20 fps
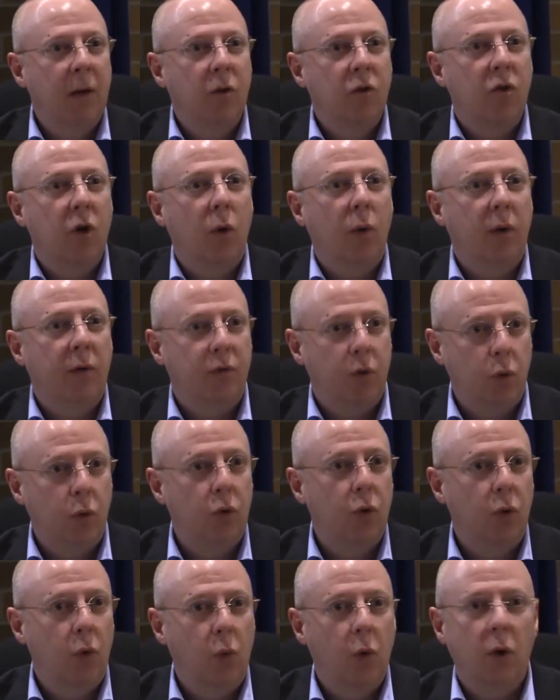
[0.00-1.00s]
So if you
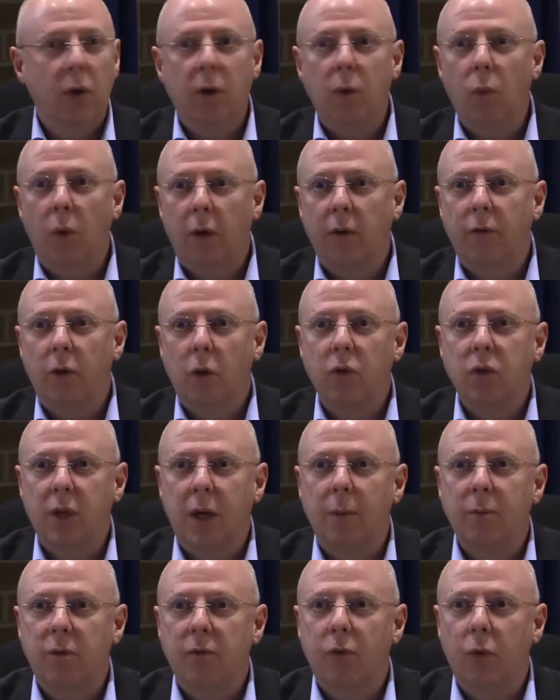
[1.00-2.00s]
do work in one of those
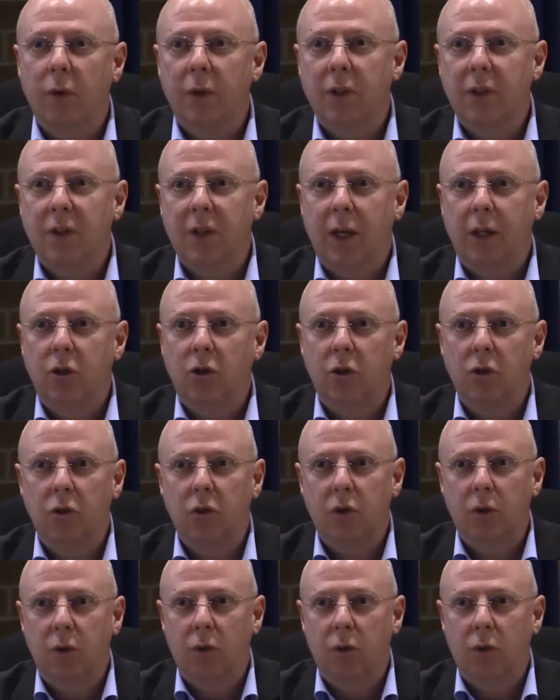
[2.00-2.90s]
types of organizations,